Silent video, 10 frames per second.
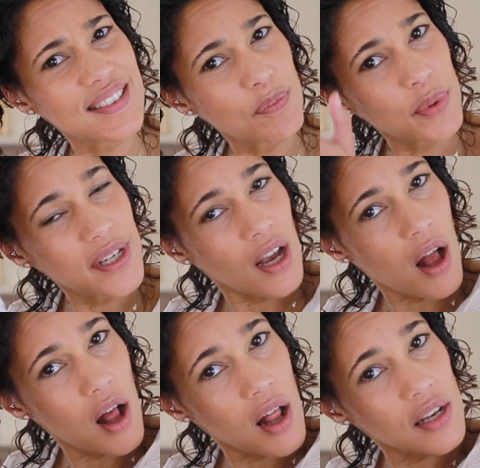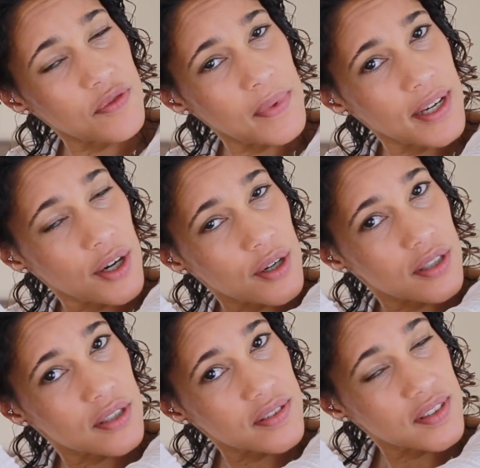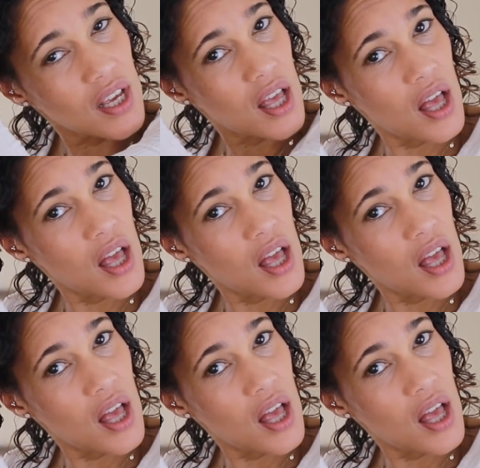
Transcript: I'm putting all of my curls